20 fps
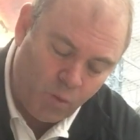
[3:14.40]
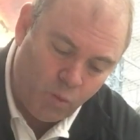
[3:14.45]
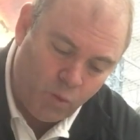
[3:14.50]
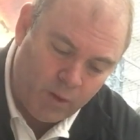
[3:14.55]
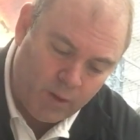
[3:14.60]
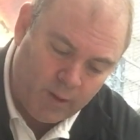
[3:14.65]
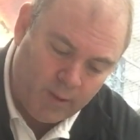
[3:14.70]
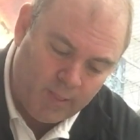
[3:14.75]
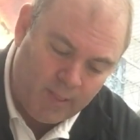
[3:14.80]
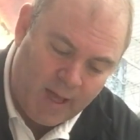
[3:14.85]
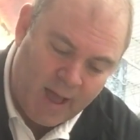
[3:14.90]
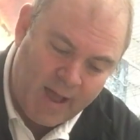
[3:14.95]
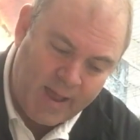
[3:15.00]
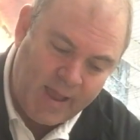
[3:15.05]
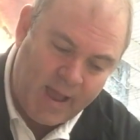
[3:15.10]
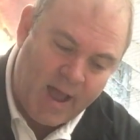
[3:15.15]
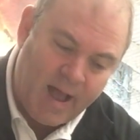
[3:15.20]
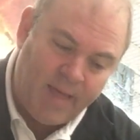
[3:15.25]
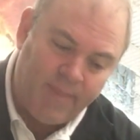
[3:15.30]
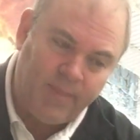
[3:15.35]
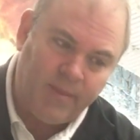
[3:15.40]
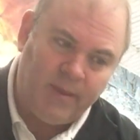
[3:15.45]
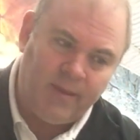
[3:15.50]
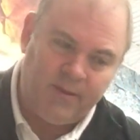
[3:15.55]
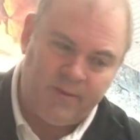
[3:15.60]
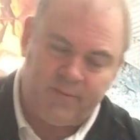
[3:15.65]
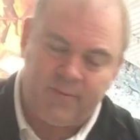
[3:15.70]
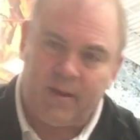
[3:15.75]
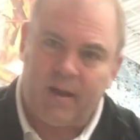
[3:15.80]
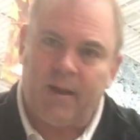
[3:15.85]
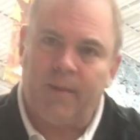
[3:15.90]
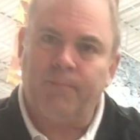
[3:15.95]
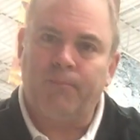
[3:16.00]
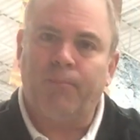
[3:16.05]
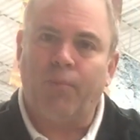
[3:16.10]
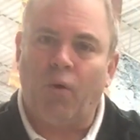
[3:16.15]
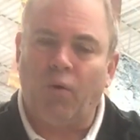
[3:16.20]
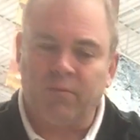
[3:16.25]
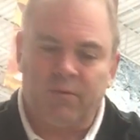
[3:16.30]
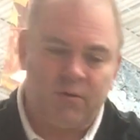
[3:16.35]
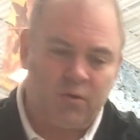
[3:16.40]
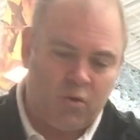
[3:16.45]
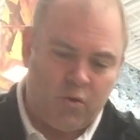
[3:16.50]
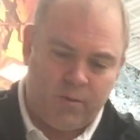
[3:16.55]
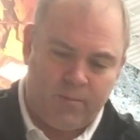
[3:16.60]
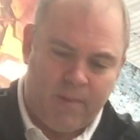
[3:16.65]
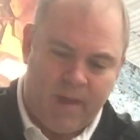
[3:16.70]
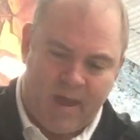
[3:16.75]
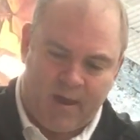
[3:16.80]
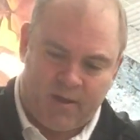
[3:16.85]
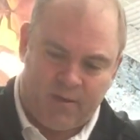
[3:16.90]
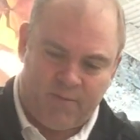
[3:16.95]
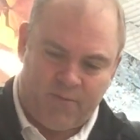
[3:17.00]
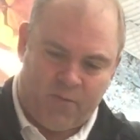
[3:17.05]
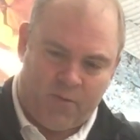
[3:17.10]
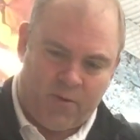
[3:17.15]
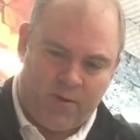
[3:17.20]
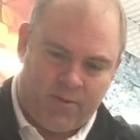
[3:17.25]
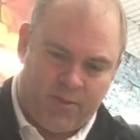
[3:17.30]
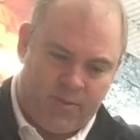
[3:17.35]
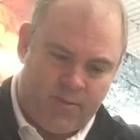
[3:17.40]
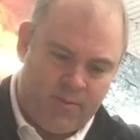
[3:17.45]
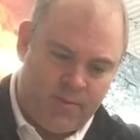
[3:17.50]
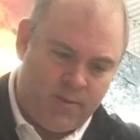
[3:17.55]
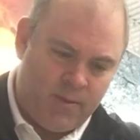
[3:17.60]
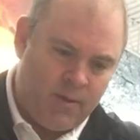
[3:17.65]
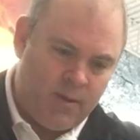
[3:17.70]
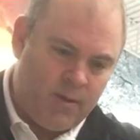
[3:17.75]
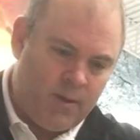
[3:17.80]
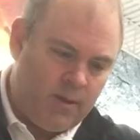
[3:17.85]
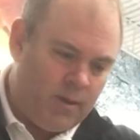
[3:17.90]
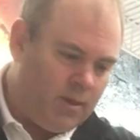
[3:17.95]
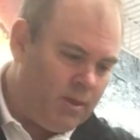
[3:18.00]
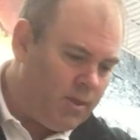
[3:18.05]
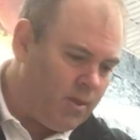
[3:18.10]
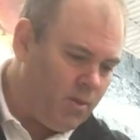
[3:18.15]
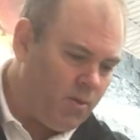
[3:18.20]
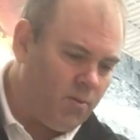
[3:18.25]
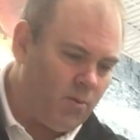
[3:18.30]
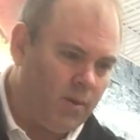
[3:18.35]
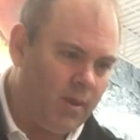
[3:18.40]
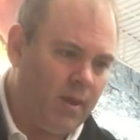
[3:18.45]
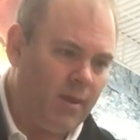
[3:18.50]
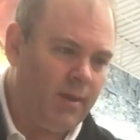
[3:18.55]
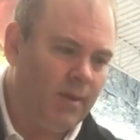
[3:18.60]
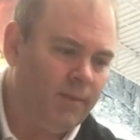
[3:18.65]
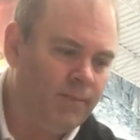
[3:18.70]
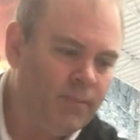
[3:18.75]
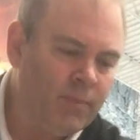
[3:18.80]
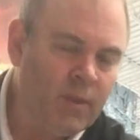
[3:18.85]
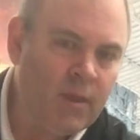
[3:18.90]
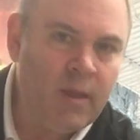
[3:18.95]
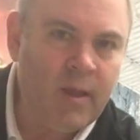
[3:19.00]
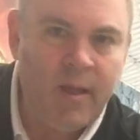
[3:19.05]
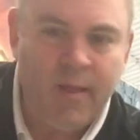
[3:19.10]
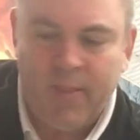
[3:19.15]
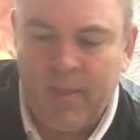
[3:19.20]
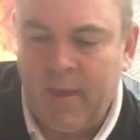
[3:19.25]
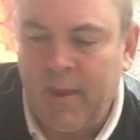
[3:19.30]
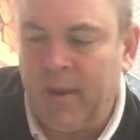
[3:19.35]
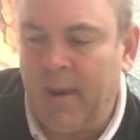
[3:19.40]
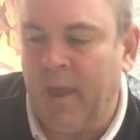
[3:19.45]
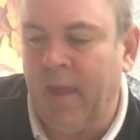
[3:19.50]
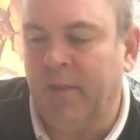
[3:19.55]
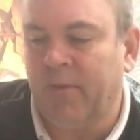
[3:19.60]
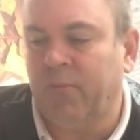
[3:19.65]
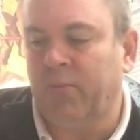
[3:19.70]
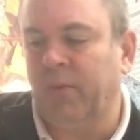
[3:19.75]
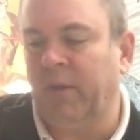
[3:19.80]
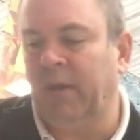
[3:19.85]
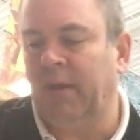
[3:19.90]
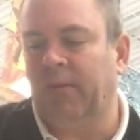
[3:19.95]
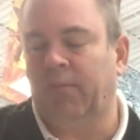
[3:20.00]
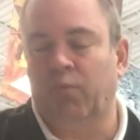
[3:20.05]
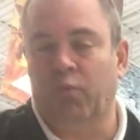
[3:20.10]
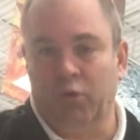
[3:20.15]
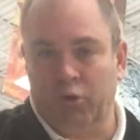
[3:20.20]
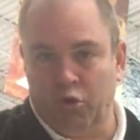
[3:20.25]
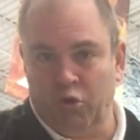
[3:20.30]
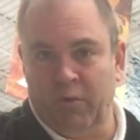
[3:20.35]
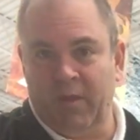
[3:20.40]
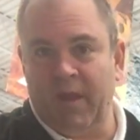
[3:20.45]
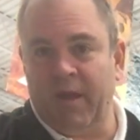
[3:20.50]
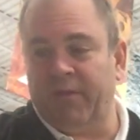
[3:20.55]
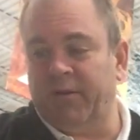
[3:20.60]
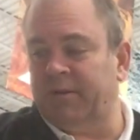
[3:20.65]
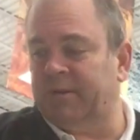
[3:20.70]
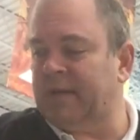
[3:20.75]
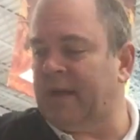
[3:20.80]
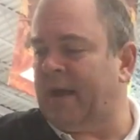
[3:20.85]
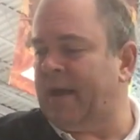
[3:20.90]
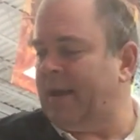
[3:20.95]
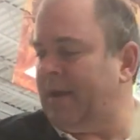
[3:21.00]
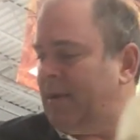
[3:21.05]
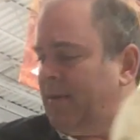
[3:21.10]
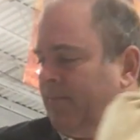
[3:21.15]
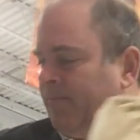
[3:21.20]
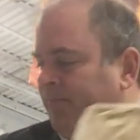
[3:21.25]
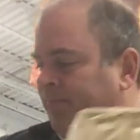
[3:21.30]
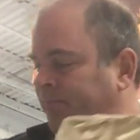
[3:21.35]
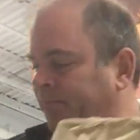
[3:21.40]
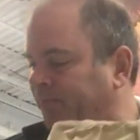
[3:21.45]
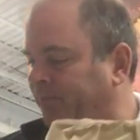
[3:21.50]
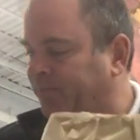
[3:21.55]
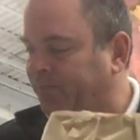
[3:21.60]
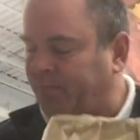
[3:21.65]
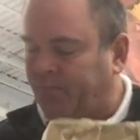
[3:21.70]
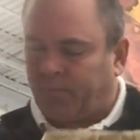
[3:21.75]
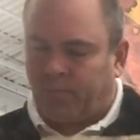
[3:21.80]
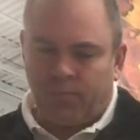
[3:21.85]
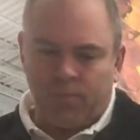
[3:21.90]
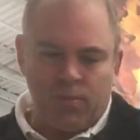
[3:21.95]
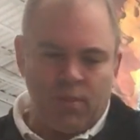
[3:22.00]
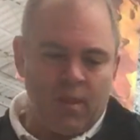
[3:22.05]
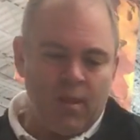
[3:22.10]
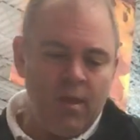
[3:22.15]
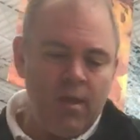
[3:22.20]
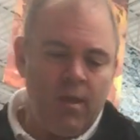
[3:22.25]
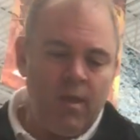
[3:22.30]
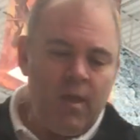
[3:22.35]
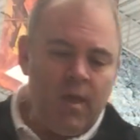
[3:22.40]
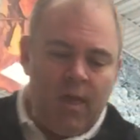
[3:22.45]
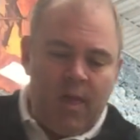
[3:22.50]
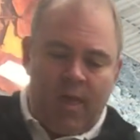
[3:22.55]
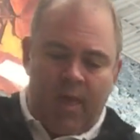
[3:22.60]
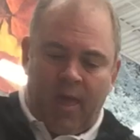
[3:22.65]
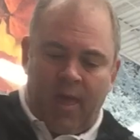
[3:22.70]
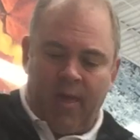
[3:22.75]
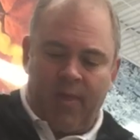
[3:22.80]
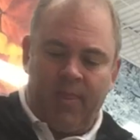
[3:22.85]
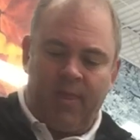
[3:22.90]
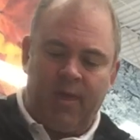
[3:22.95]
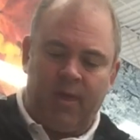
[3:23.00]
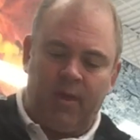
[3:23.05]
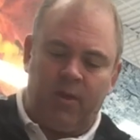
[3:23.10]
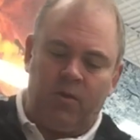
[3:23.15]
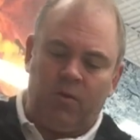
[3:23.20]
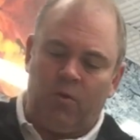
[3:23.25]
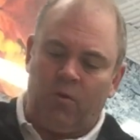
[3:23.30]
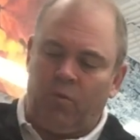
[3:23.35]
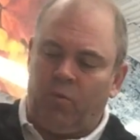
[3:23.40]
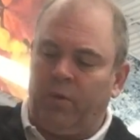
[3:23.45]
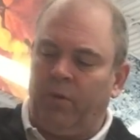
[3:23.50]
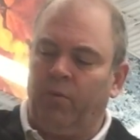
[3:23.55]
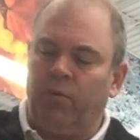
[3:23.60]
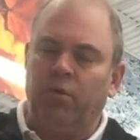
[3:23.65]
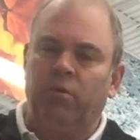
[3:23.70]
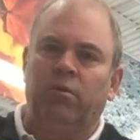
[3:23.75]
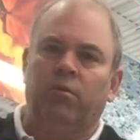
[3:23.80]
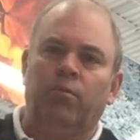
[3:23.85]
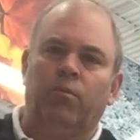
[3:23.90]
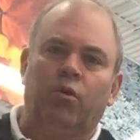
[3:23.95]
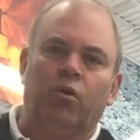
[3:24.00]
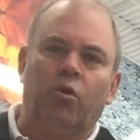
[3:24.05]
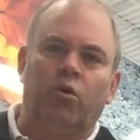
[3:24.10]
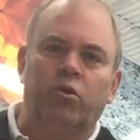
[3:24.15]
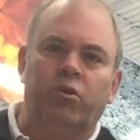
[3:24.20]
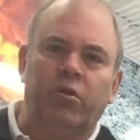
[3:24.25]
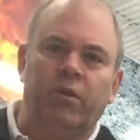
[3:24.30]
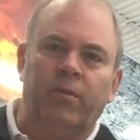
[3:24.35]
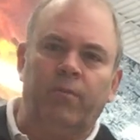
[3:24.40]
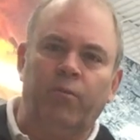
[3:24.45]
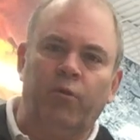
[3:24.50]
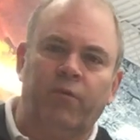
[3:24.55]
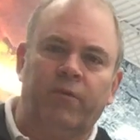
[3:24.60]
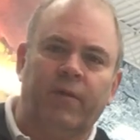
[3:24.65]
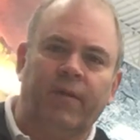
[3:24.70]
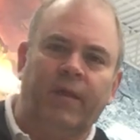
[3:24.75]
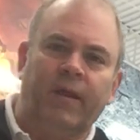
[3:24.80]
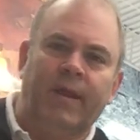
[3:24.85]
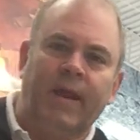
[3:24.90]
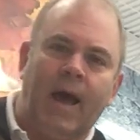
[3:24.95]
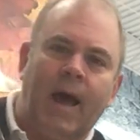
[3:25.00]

will lie on these bolts going back and forth. Okay, and then as we'll do the other side, and then we will move to the